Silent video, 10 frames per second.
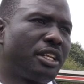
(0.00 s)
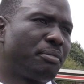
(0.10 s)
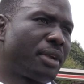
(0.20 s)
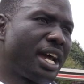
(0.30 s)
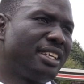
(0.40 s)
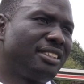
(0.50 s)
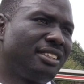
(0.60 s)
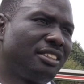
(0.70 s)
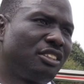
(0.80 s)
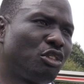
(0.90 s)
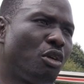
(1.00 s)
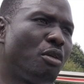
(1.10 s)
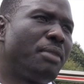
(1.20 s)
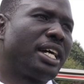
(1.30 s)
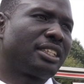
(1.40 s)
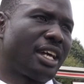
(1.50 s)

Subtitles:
the price is so much